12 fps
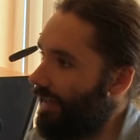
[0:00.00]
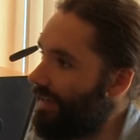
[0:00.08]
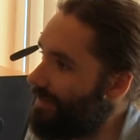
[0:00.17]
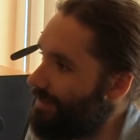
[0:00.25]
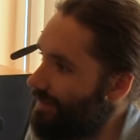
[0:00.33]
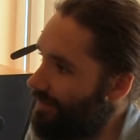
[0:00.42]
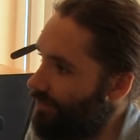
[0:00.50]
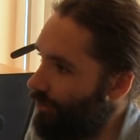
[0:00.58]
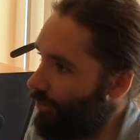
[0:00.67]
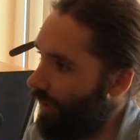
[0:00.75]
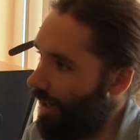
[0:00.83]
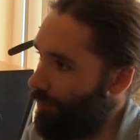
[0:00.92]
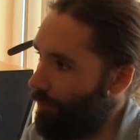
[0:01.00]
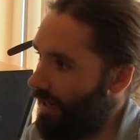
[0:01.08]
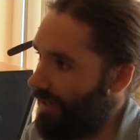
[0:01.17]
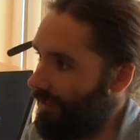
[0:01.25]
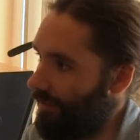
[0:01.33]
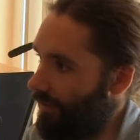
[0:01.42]
easy to create
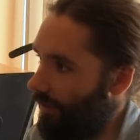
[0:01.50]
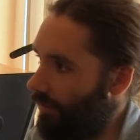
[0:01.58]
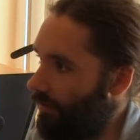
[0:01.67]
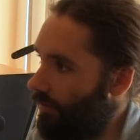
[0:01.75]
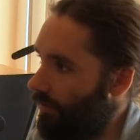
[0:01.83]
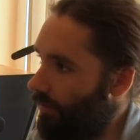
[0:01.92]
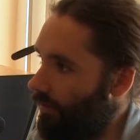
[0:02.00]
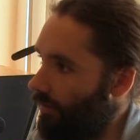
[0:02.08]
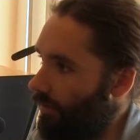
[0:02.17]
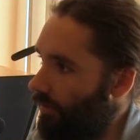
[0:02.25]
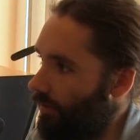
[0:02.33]
media now. Mm.